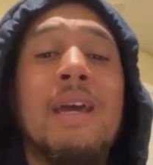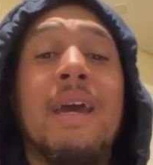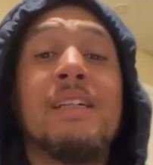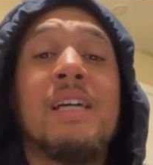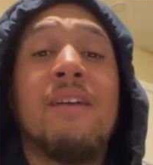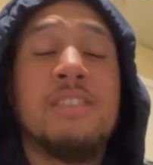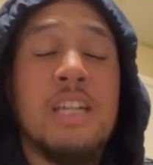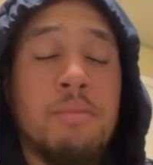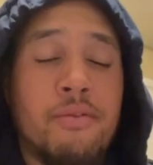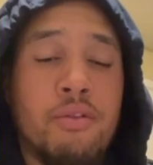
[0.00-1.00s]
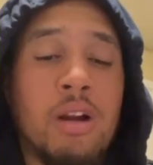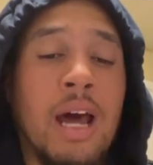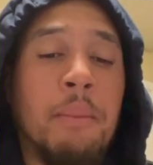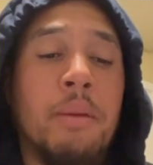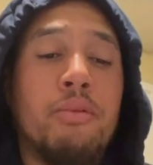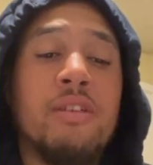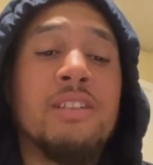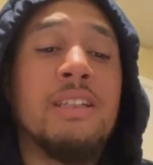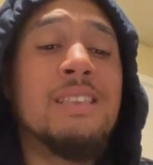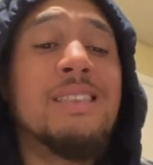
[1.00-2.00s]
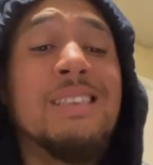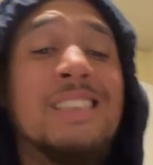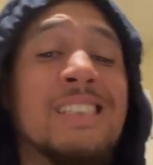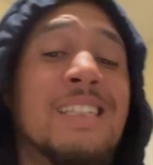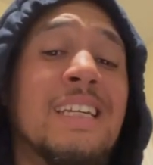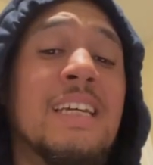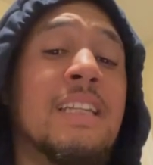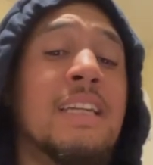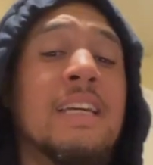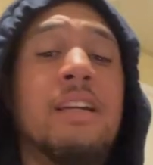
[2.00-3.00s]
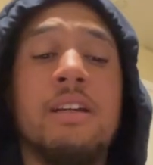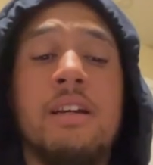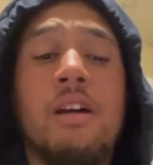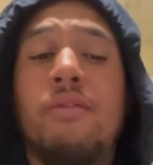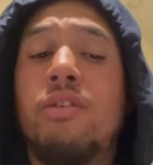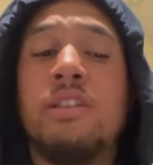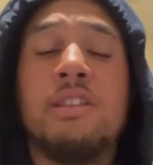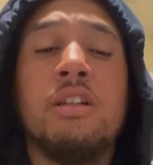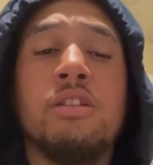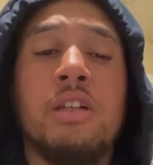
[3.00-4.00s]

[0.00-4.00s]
And as I've said before, a lot of people have said, this is a sneaky need for the Steelers.